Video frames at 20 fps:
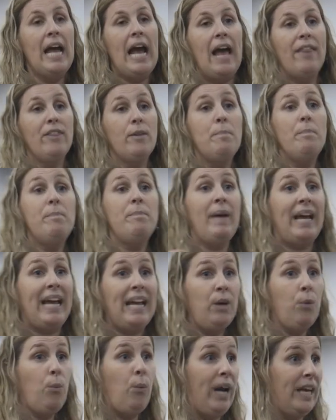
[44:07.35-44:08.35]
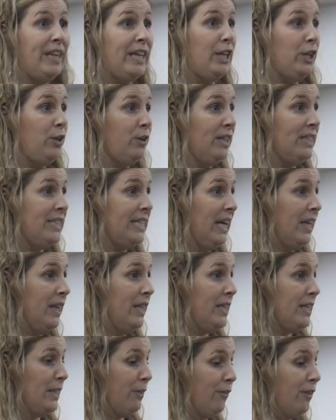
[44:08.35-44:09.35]
And the main way that you can tell
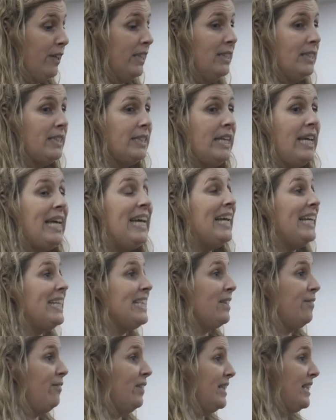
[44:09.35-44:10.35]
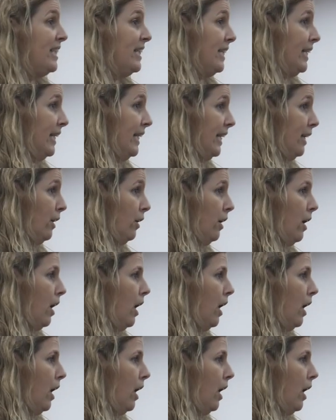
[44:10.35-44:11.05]
the difference is if it's sticky or